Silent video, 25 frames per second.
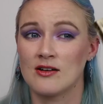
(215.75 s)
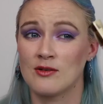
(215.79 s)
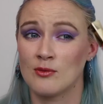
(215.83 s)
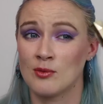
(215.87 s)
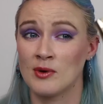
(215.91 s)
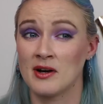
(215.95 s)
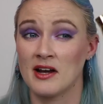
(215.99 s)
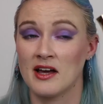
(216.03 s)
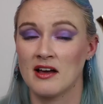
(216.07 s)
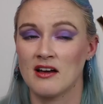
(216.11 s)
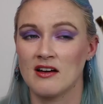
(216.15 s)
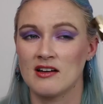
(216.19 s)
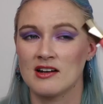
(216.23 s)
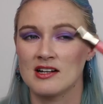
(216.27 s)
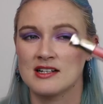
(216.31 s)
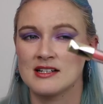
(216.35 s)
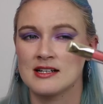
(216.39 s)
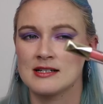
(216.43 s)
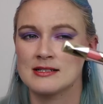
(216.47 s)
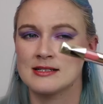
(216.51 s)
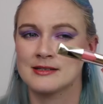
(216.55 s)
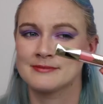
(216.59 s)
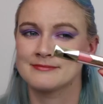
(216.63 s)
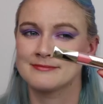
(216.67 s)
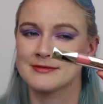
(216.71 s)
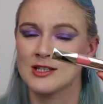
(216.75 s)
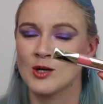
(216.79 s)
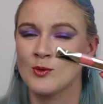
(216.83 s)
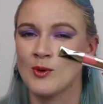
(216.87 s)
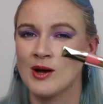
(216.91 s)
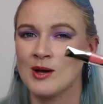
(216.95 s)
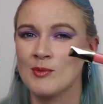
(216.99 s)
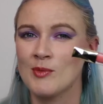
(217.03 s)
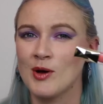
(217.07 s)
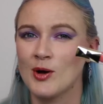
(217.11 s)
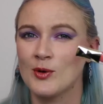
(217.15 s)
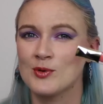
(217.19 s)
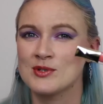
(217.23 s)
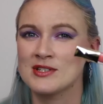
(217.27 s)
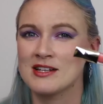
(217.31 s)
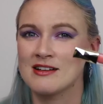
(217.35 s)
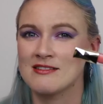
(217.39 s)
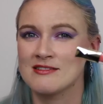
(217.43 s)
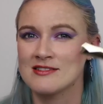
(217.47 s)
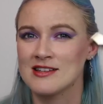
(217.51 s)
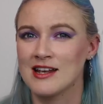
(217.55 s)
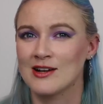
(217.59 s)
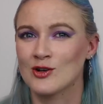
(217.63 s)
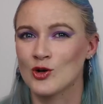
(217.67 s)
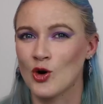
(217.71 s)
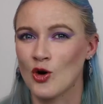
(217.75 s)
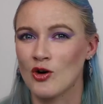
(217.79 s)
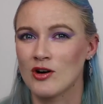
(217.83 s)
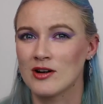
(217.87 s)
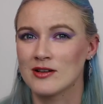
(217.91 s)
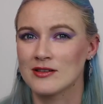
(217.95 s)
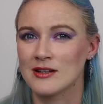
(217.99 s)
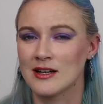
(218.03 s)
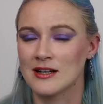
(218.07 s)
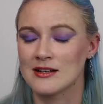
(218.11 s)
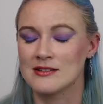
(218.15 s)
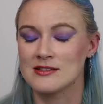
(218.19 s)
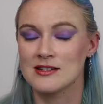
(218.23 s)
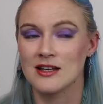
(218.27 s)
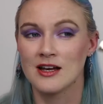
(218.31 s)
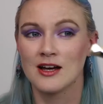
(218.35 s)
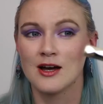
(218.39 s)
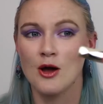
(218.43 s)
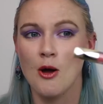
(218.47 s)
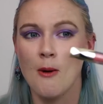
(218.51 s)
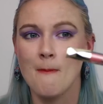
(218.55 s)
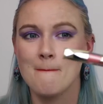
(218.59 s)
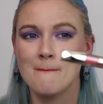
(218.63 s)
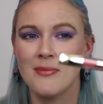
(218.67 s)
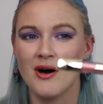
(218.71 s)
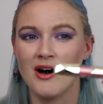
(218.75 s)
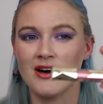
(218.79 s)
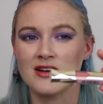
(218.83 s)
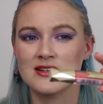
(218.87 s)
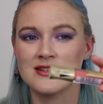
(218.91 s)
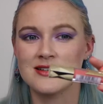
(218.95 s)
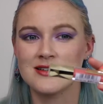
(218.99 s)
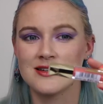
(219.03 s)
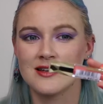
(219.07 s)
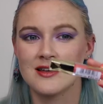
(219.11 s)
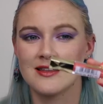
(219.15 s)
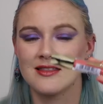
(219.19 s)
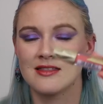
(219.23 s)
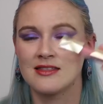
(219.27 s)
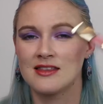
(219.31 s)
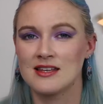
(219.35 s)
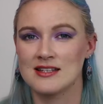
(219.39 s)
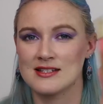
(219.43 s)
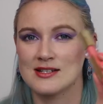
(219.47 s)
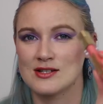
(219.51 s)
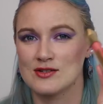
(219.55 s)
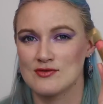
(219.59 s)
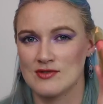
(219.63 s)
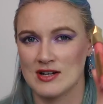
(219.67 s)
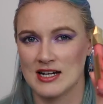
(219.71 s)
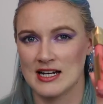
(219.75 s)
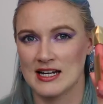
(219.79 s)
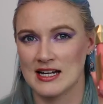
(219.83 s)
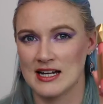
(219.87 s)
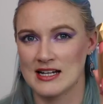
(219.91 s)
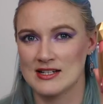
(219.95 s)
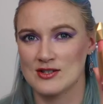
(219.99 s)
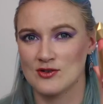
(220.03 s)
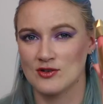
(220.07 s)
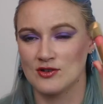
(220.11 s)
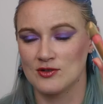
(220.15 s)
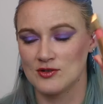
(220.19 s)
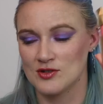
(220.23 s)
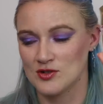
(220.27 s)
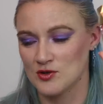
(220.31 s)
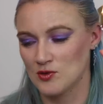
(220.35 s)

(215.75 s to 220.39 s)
When I got it, I was like, why am I always getting sent coral things? But this is really nice on.